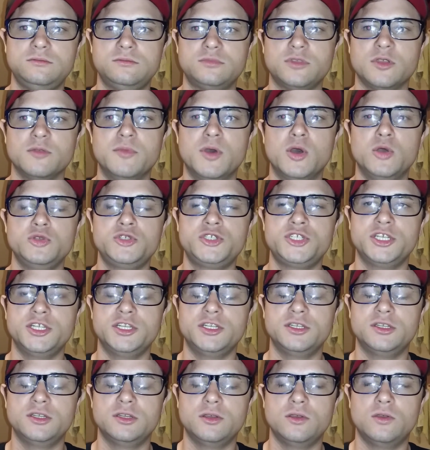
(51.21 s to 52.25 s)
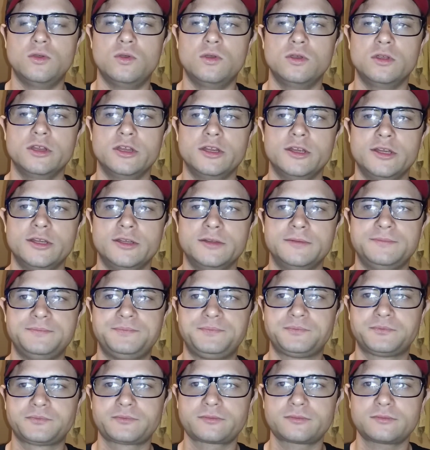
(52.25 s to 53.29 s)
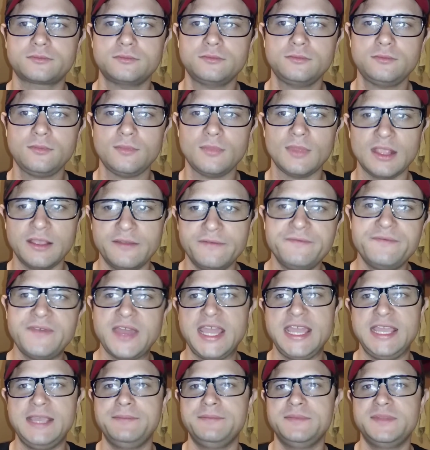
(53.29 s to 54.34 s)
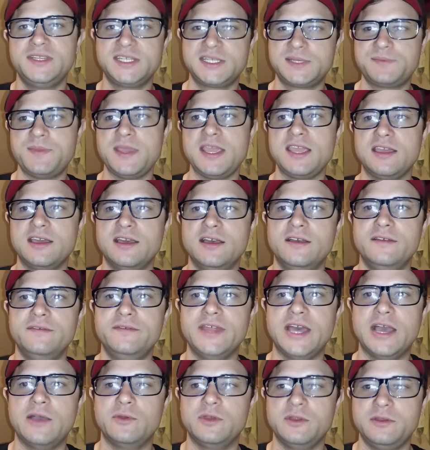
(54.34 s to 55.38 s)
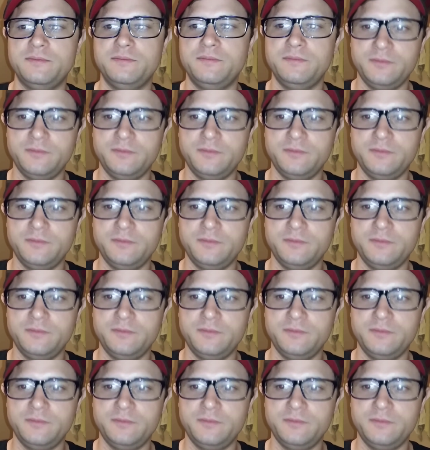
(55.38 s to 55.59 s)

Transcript: promotion or fame to speak of that would